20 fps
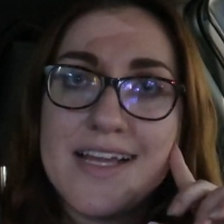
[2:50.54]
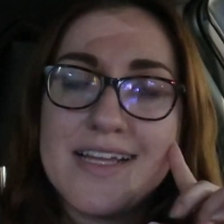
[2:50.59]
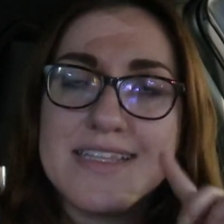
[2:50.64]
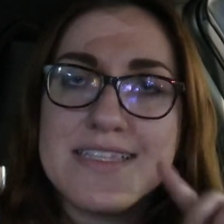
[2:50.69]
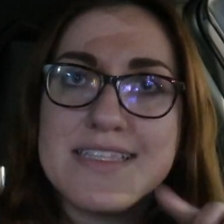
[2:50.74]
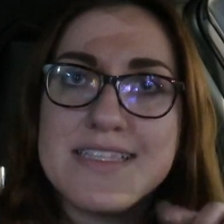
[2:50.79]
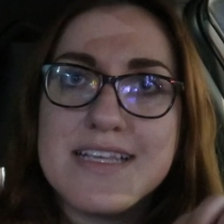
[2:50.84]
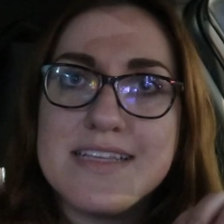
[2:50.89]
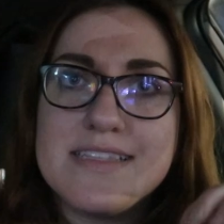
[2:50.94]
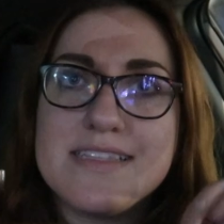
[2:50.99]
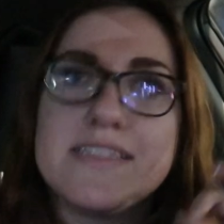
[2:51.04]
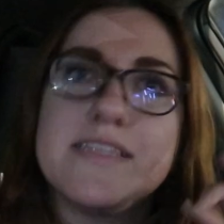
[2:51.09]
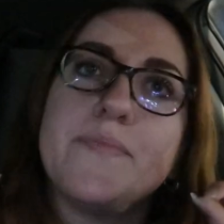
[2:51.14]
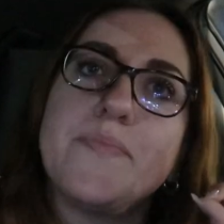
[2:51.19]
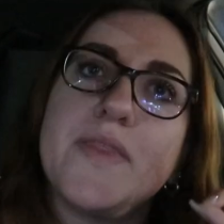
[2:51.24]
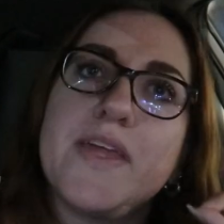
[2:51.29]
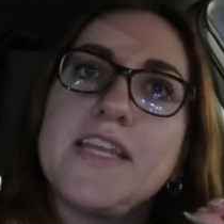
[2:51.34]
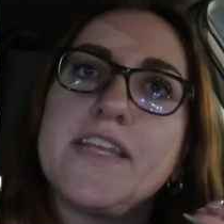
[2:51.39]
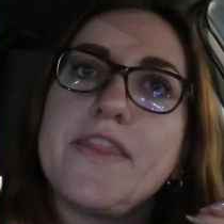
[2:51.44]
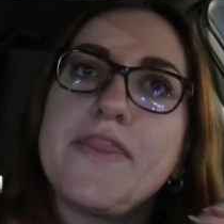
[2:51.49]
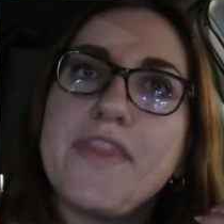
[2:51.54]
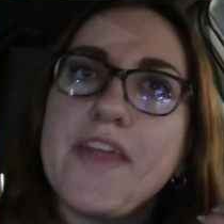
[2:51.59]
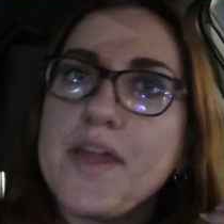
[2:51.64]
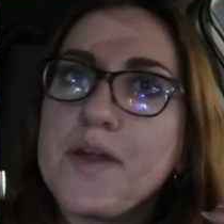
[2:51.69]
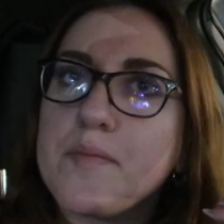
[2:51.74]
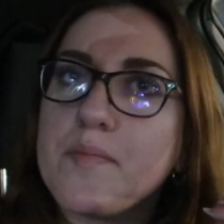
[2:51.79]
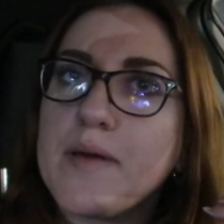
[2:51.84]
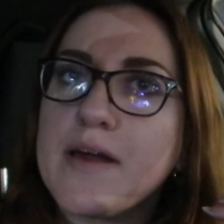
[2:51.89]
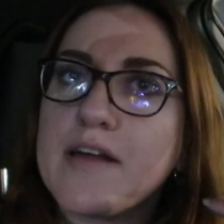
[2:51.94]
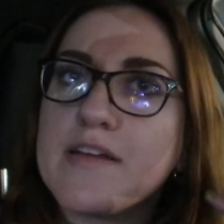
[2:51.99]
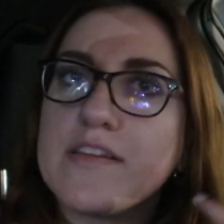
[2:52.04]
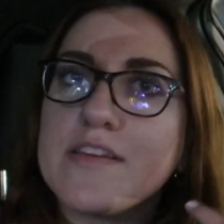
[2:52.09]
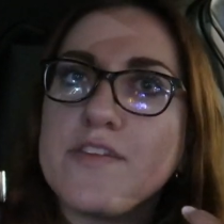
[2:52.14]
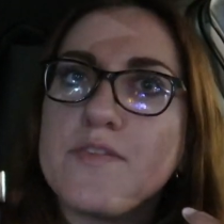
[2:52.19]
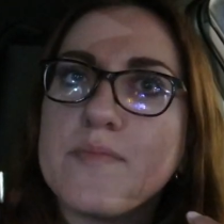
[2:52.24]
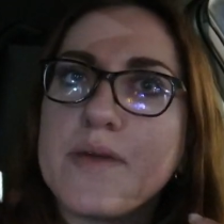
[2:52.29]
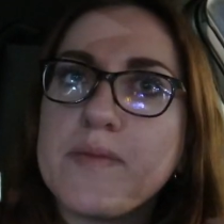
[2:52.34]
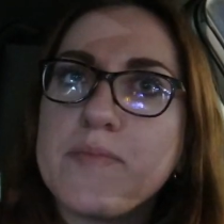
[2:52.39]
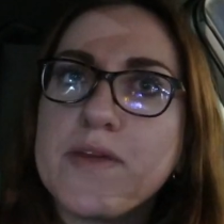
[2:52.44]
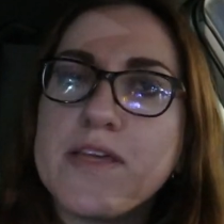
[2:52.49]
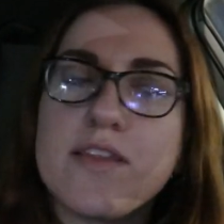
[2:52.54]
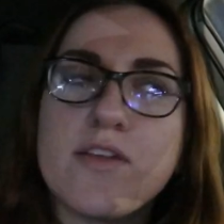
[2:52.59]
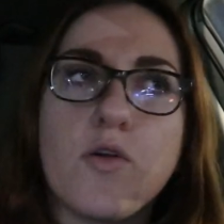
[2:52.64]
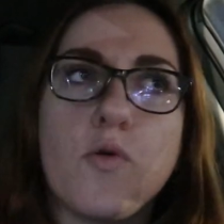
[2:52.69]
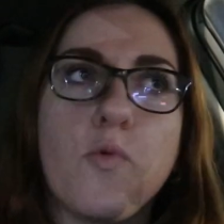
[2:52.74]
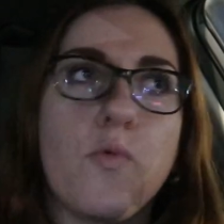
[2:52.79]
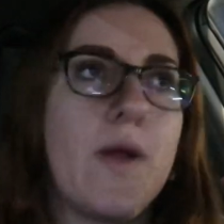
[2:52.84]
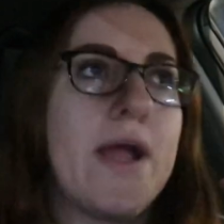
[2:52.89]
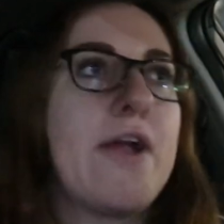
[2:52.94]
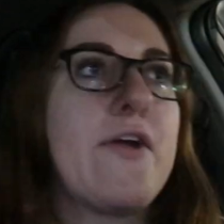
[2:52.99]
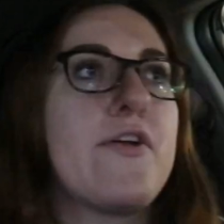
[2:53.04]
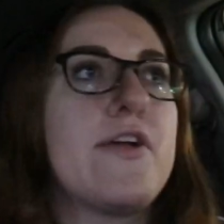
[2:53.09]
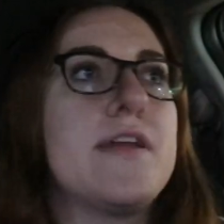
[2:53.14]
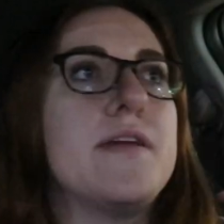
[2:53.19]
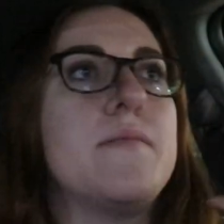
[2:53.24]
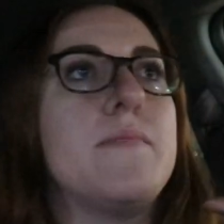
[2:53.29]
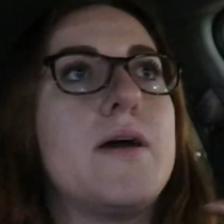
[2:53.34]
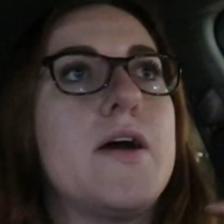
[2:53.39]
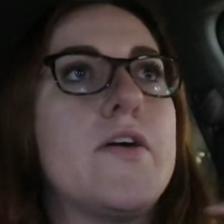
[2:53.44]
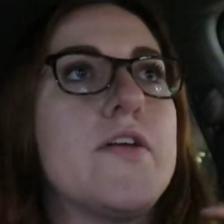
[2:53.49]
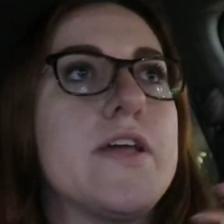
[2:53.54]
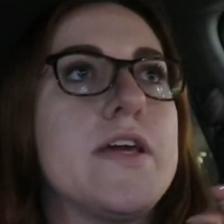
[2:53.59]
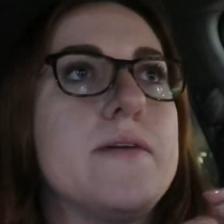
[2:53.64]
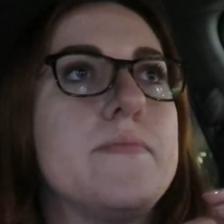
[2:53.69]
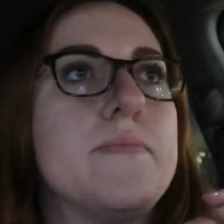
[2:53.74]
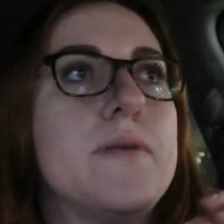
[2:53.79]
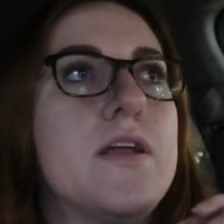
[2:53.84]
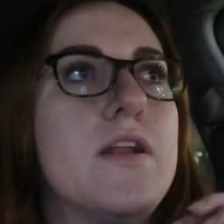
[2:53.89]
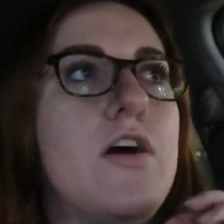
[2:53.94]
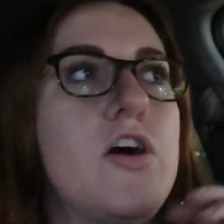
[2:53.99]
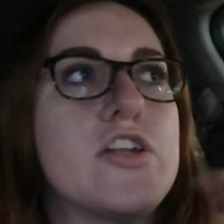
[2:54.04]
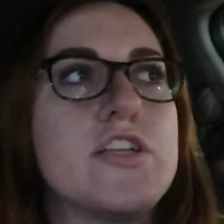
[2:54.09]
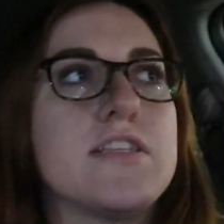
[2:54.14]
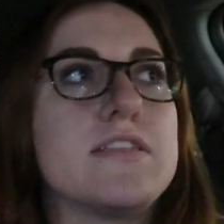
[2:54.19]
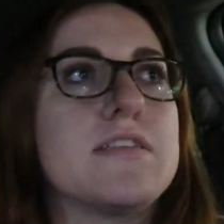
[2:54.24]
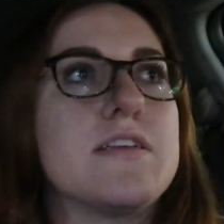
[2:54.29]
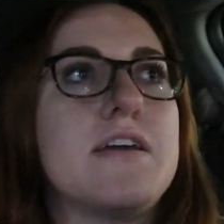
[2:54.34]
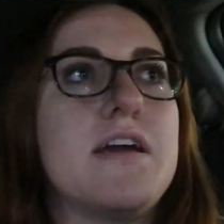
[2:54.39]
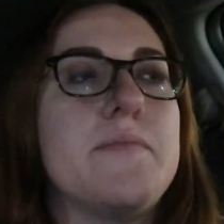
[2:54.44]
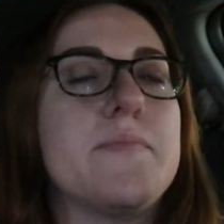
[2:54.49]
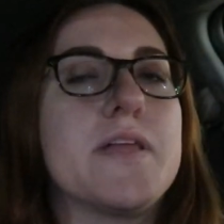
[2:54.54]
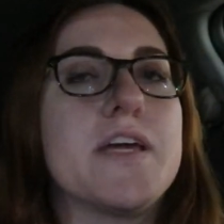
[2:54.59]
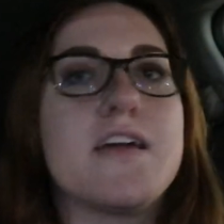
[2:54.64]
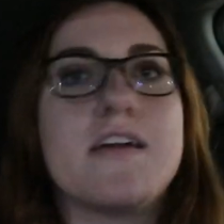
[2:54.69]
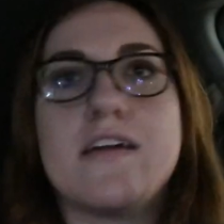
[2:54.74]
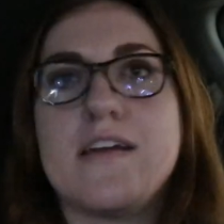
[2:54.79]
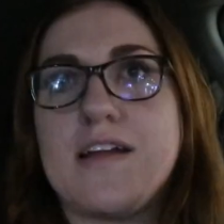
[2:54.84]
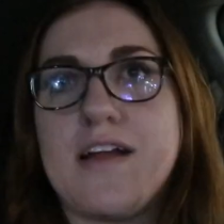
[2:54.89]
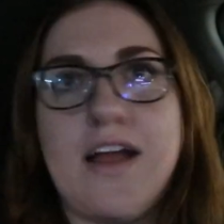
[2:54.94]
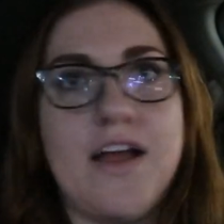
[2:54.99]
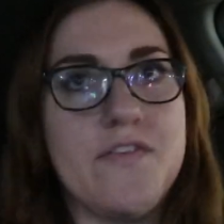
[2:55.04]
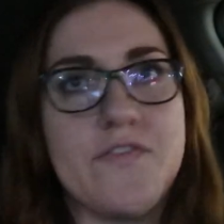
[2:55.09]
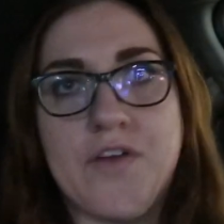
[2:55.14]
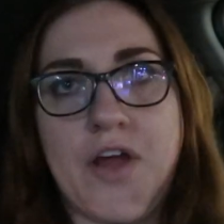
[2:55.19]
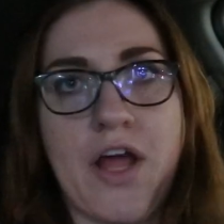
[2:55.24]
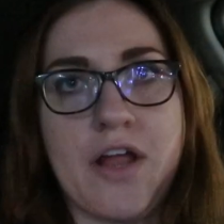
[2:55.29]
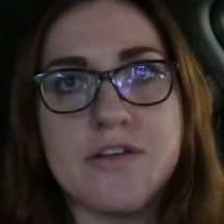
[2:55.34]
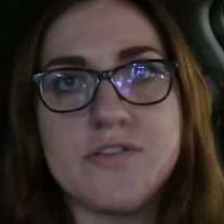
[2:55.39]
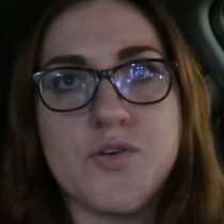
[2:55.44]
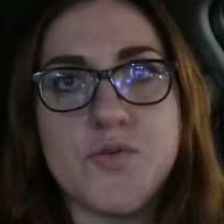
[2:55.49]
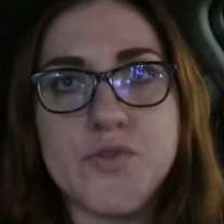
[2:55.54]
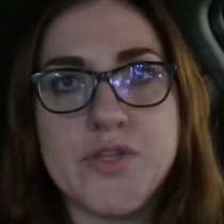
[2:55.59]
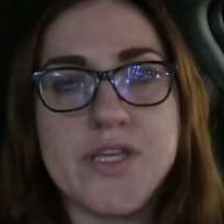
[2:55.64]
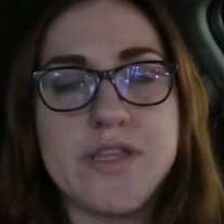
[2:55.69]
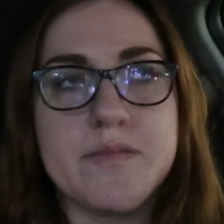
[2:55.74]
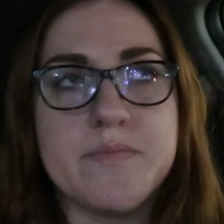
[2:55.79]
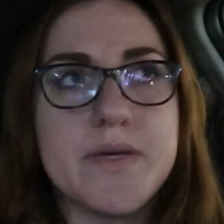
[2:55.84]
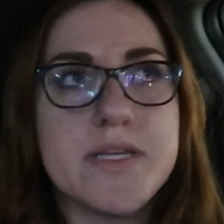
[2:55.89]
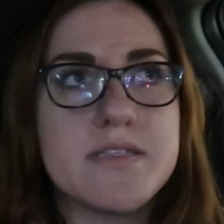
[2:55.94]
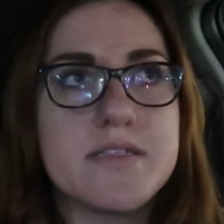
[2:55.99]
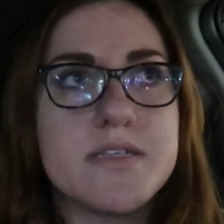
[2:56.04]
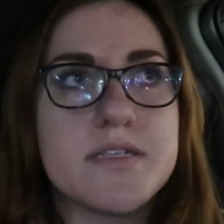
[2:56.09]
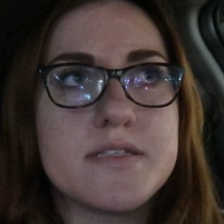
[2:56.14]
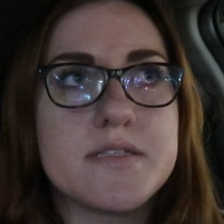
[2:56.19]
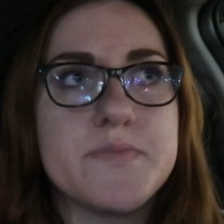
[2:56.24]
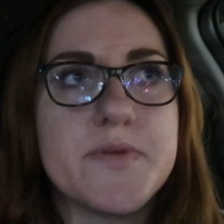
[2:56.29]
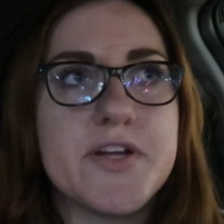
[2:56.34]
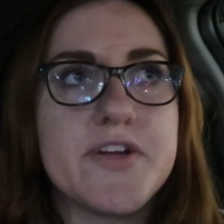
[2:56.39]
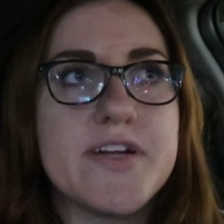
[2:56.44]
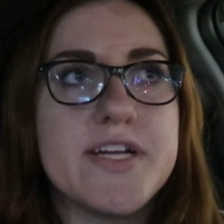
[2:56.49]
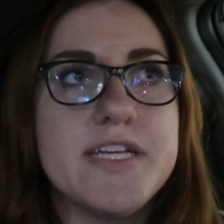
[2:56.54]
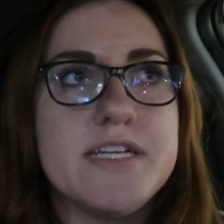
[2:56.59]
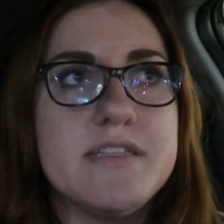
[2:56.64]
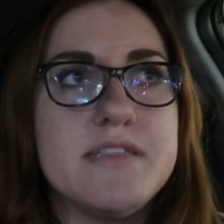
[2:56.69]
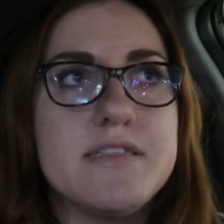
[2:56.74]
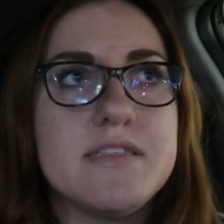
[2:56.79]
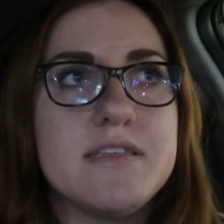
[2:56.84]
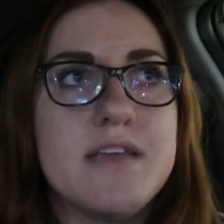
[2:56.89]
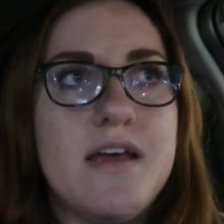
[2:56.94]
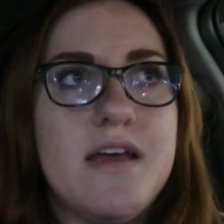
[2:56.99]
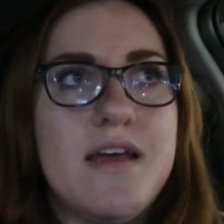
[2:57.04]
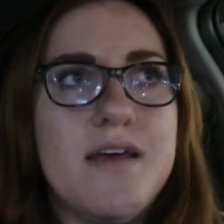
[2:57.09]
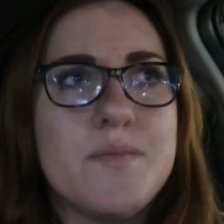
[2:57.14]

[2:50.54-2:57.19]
it's something to think about and you might be a little wary about it, but honestly I'm like, have had only the best experience.